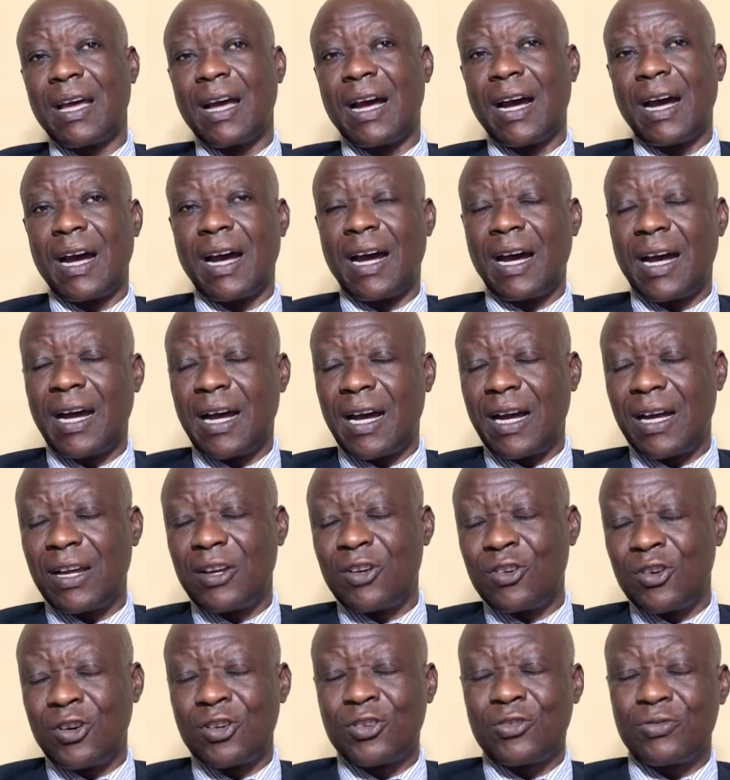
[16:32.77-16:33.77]

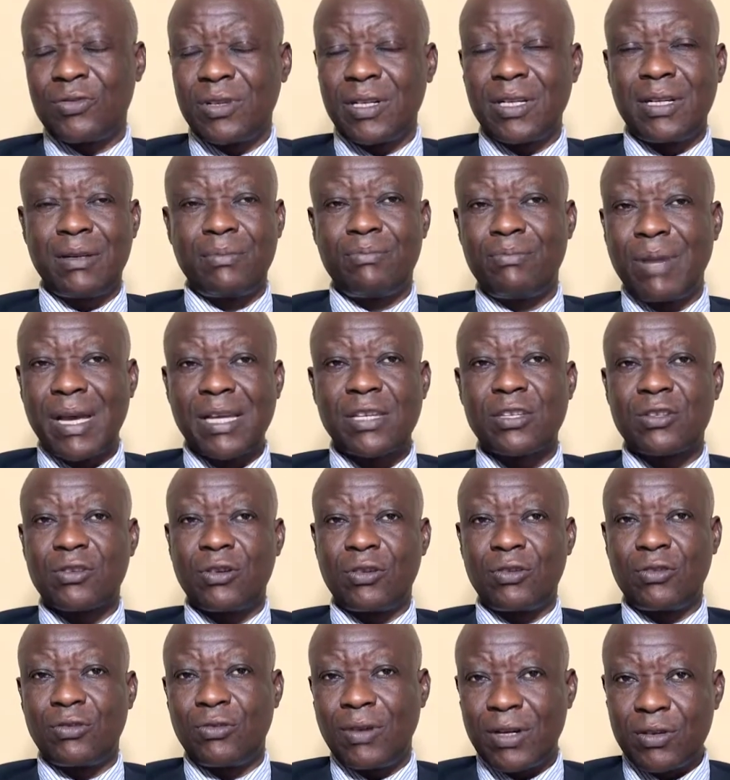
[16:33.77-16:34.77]
not really based
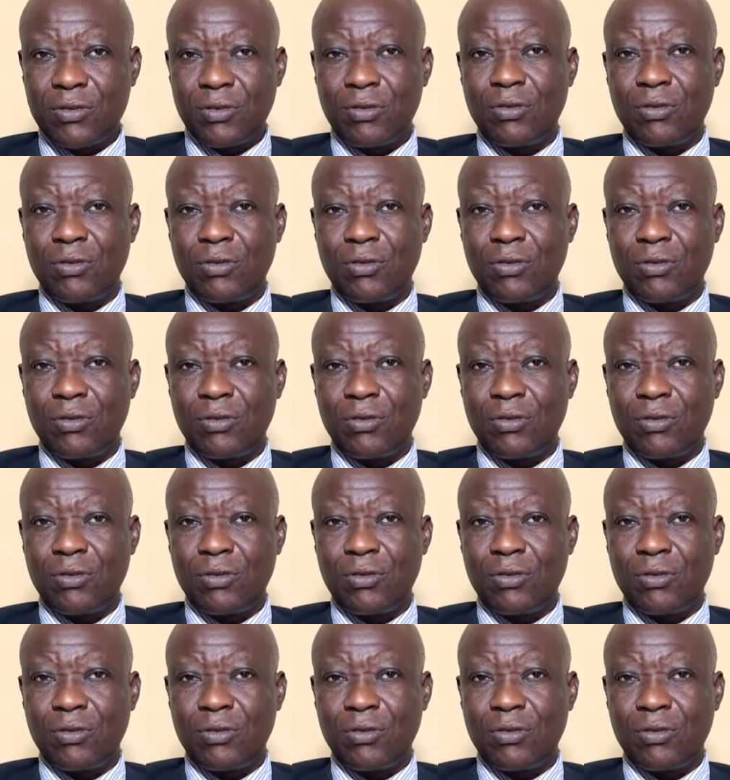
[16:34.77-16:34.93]
on what